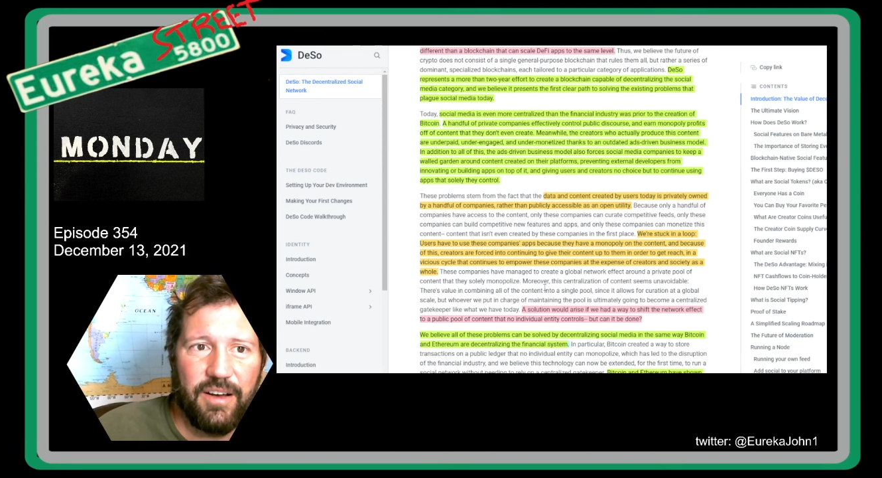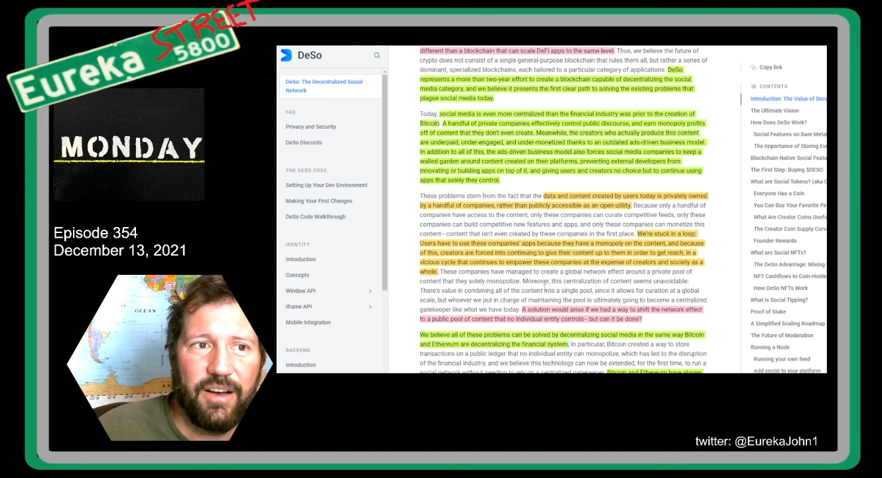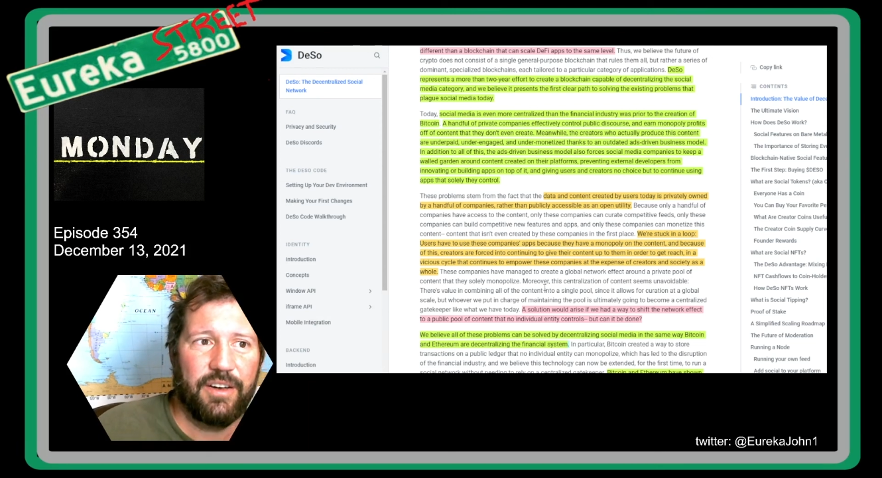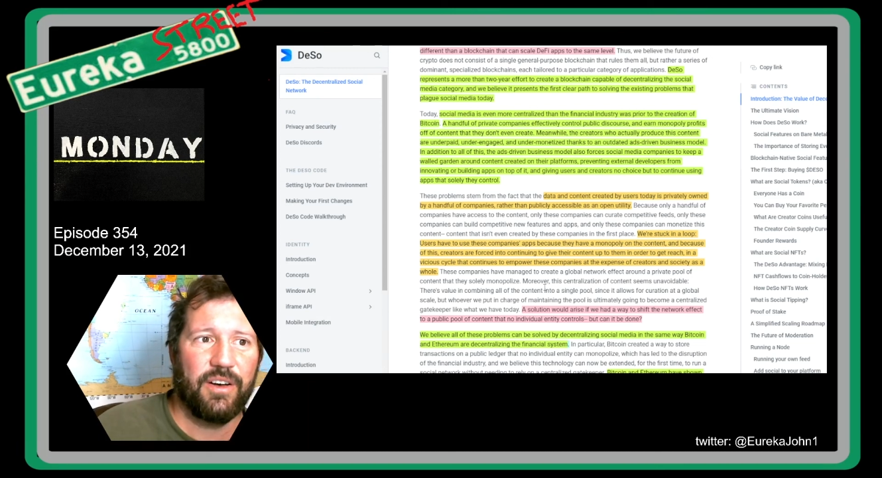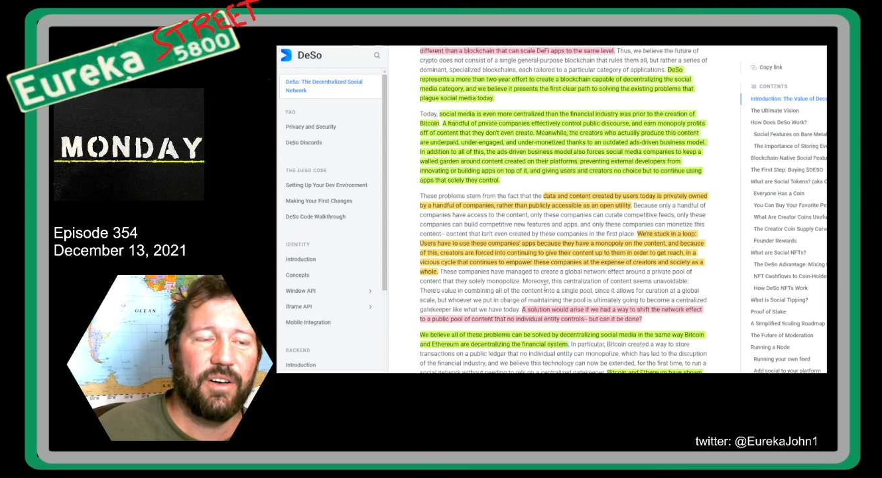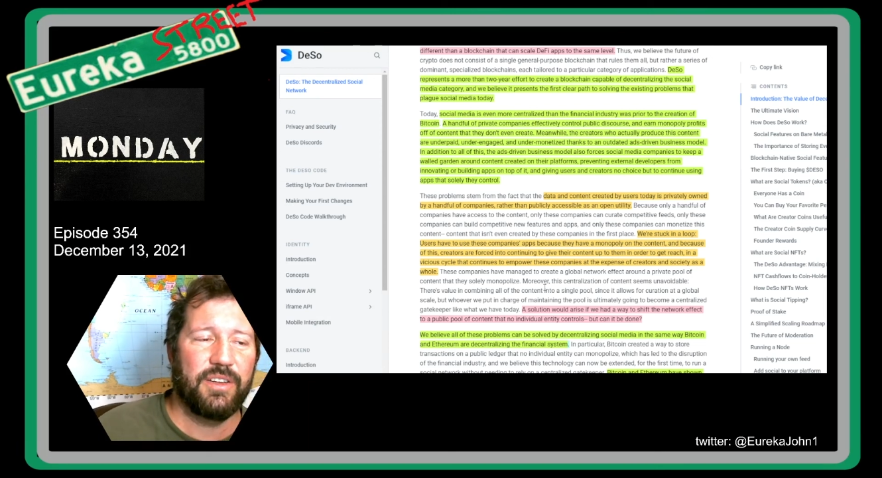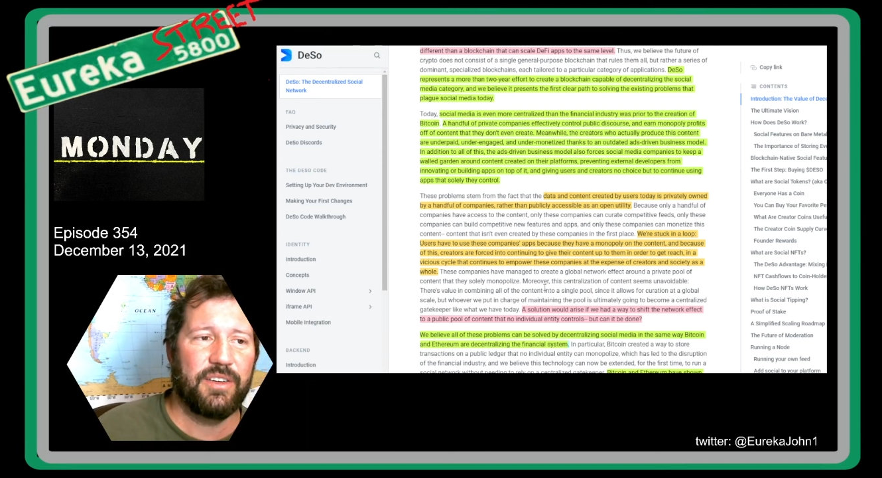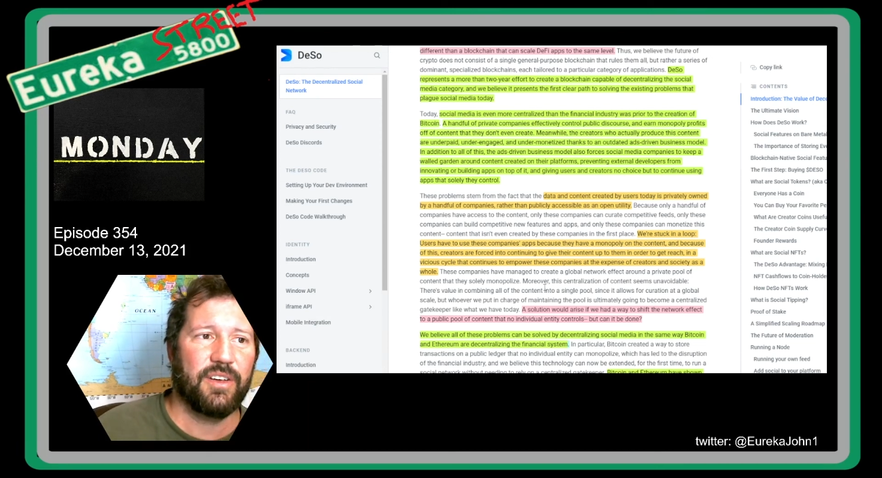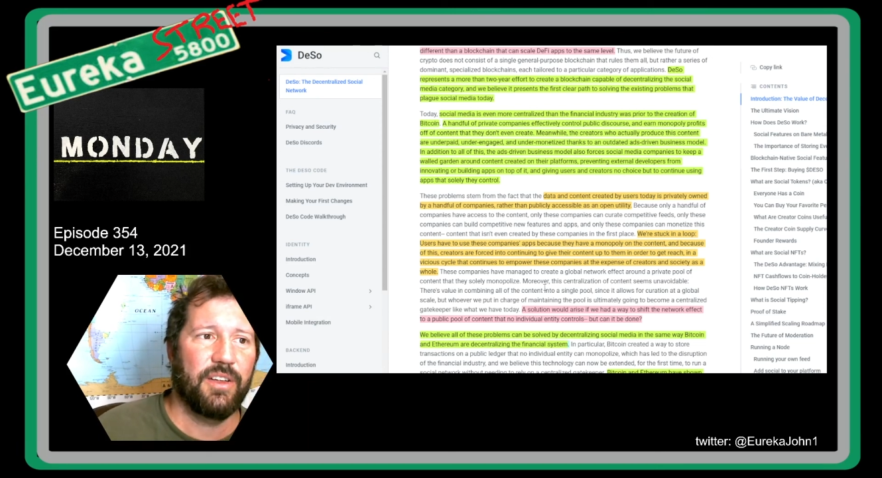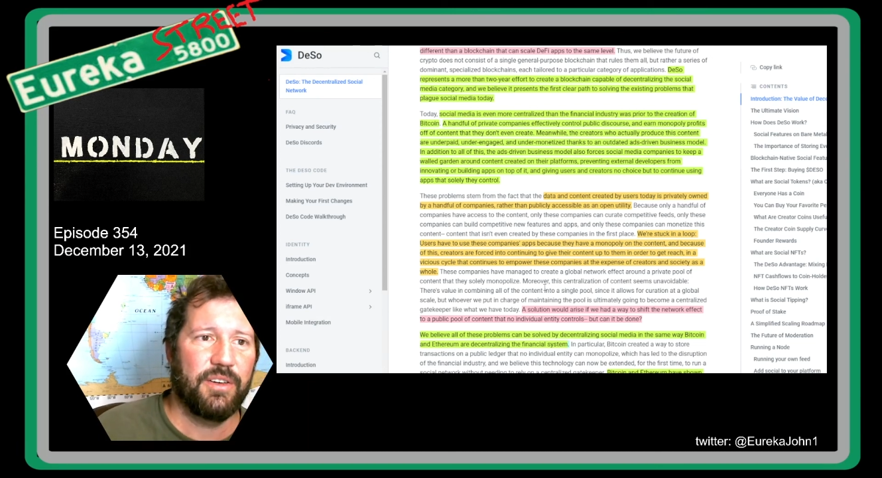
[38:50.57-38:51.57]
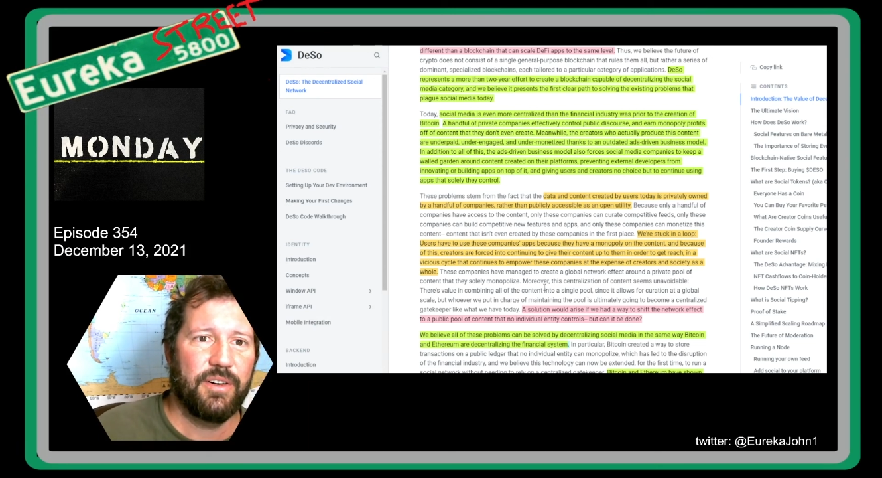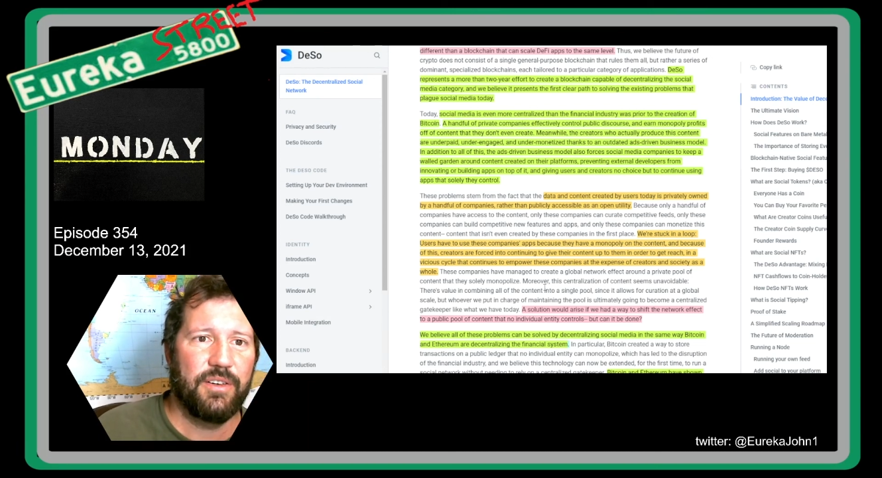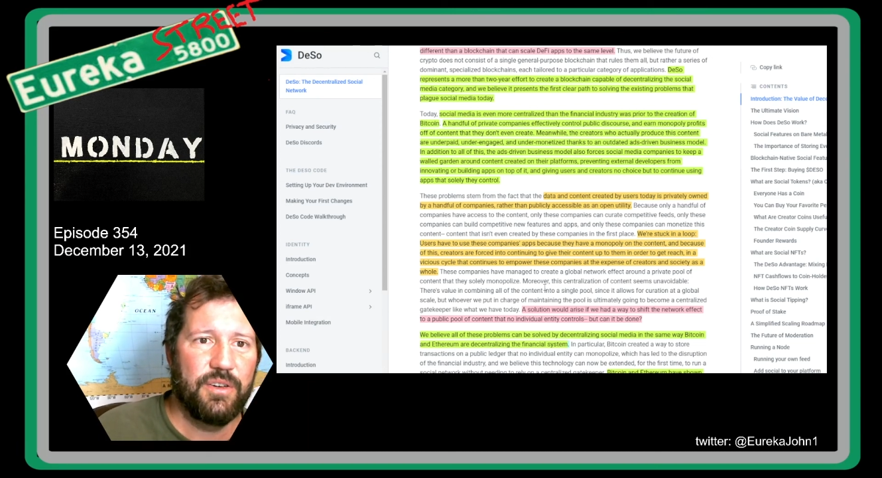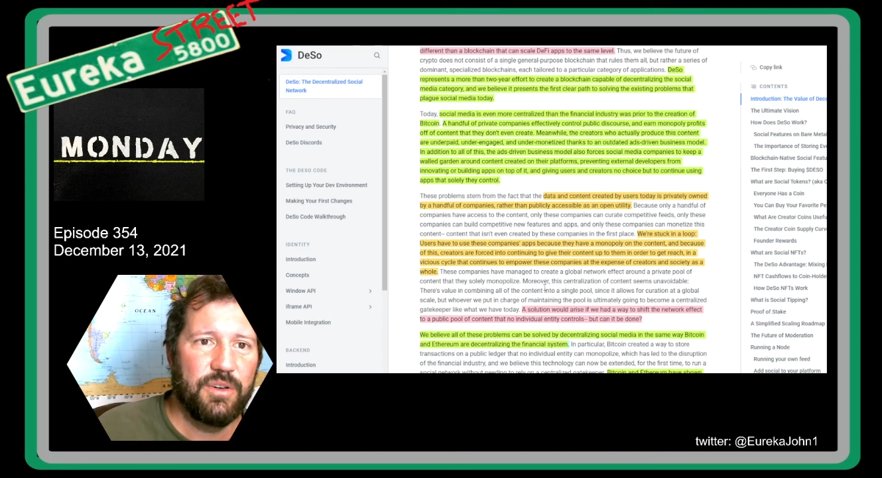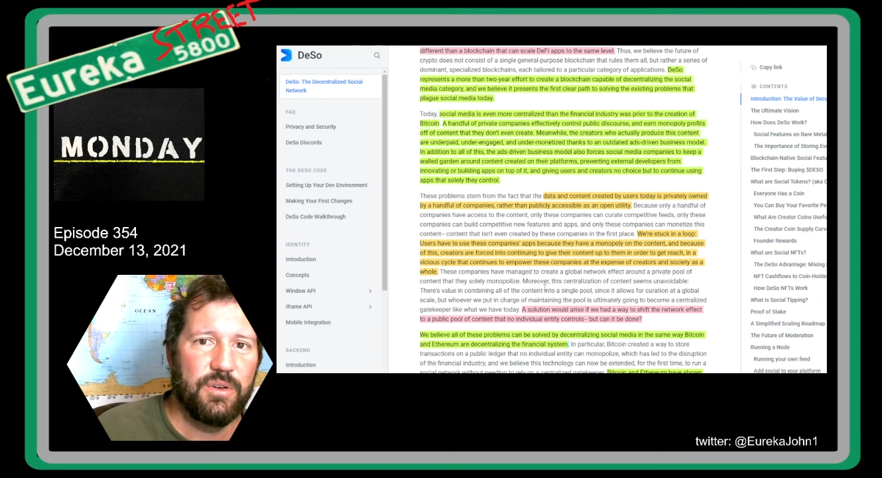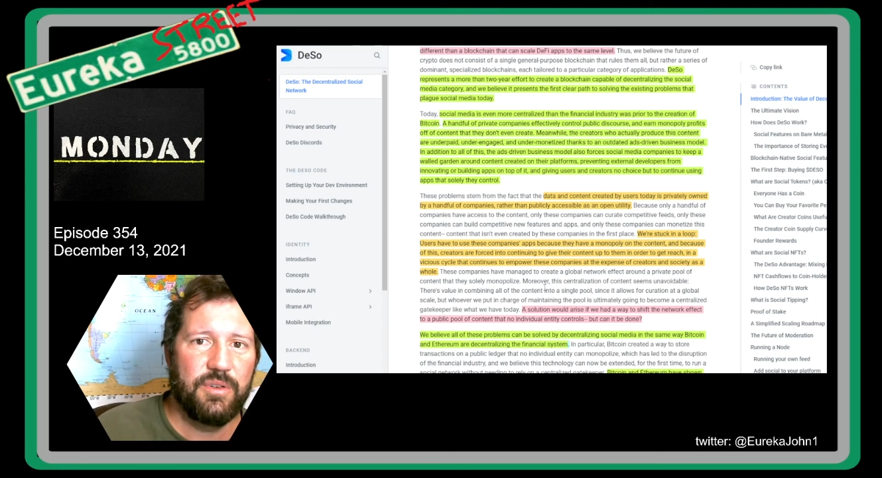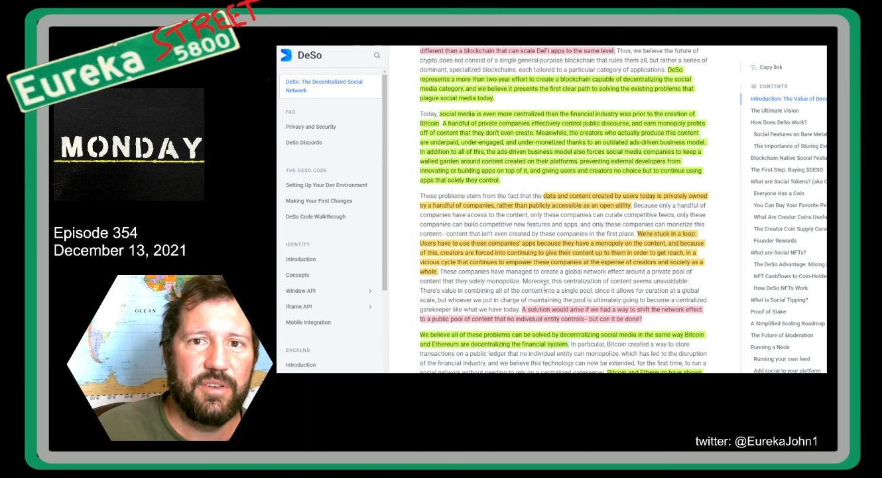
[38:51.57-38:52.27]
on all these other new